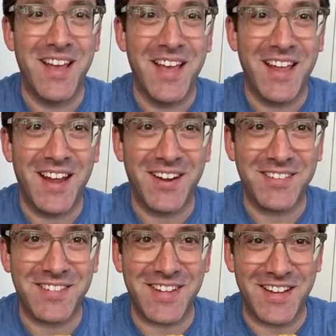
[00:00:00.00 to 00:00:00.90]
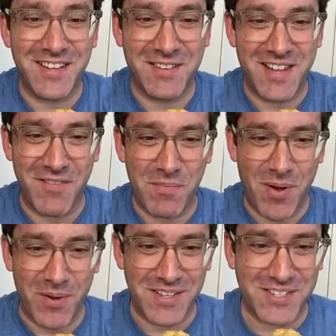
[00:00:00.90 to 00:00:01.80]
Here's David
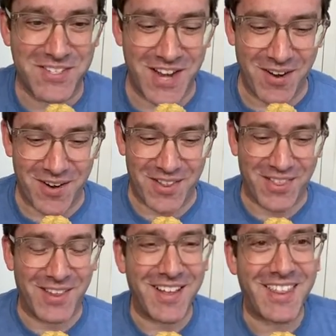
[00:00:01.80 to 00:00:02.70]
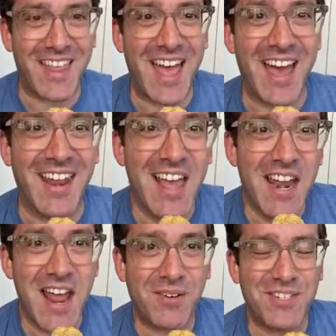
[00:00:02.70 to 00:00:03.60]
Bowie as Jareth. Look at that.
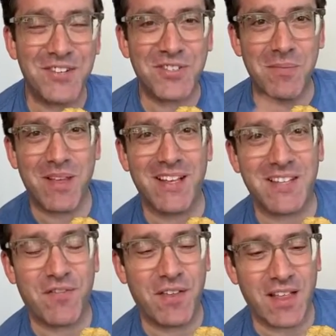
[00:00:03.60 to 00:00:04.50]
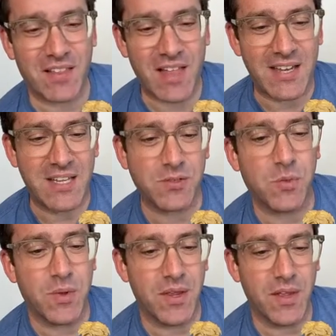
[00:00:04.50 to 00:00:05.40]
Now, it's interesting because I feel like a lot of times
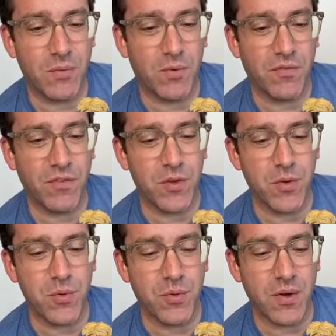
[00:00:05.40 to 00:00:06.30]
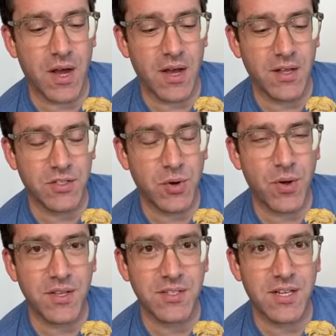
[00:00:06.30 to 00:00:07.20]
when we review
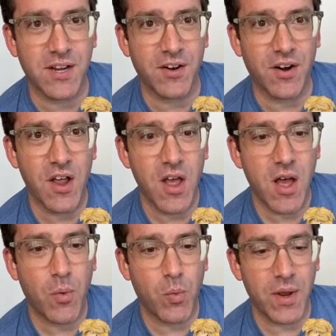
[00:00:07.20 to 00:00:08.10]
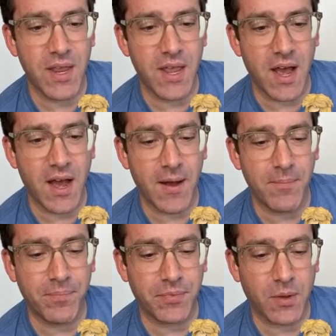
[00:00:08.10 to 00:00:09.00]
toys here, we
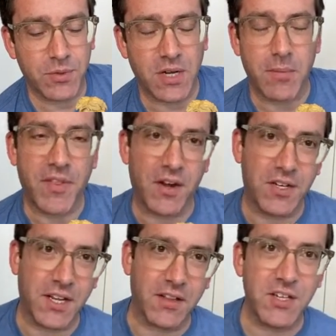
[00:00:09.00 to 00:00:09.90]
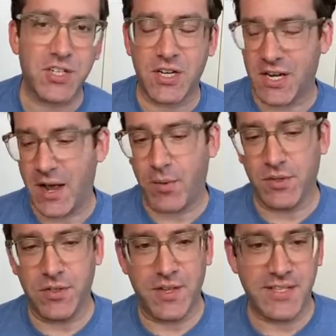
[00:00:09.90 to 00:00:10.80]
talk about the articulation and how well
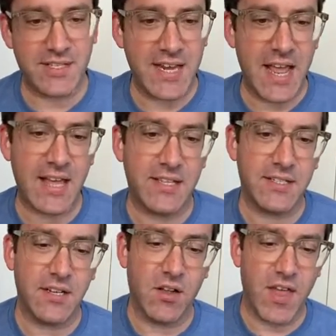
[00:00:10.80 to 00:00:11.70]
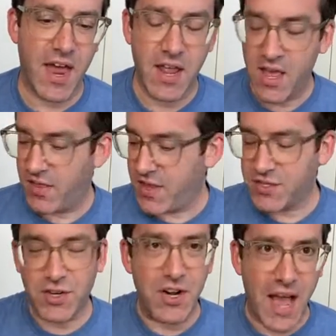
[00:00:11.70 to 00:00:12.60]
do they stand and all that.
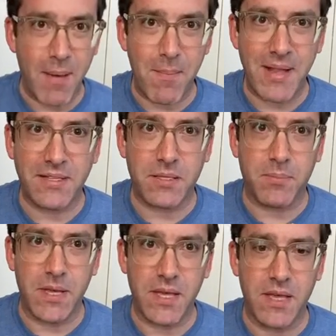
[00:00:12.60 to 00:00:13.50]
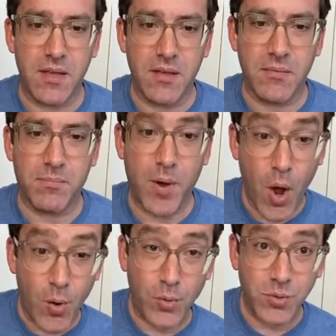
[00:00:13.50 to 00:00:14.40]
These are not meant to be
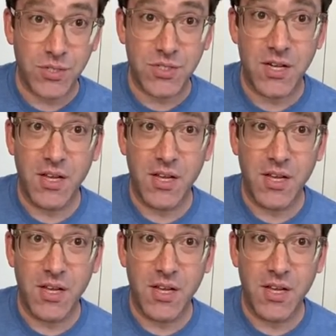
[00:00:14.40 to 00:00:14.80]
posed.